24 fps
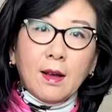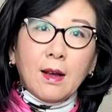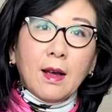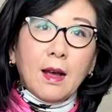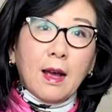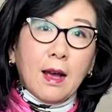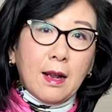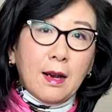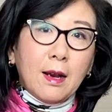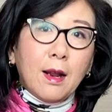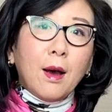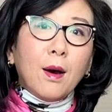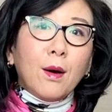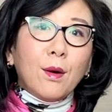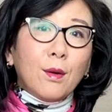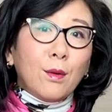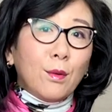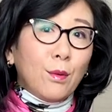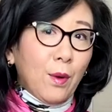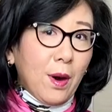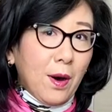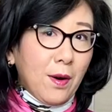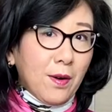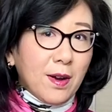Hello,
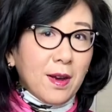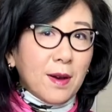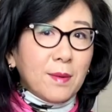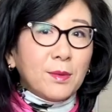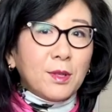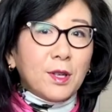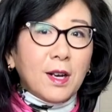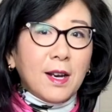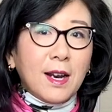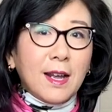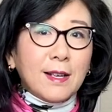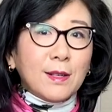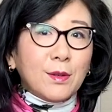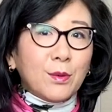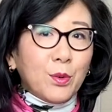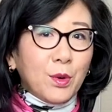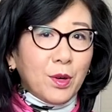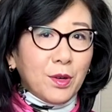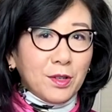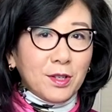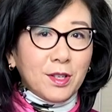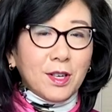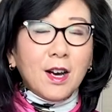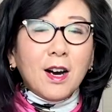welcome to Lei's
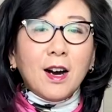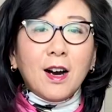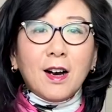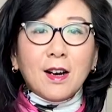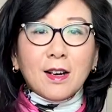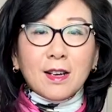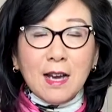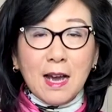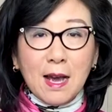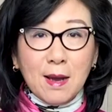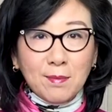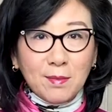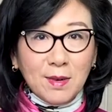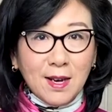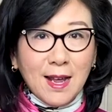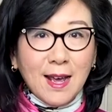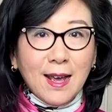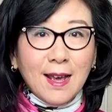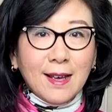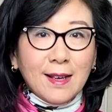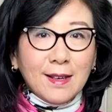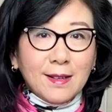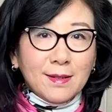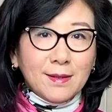Real Talk. I'm
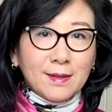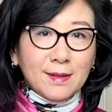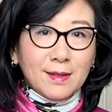Lei.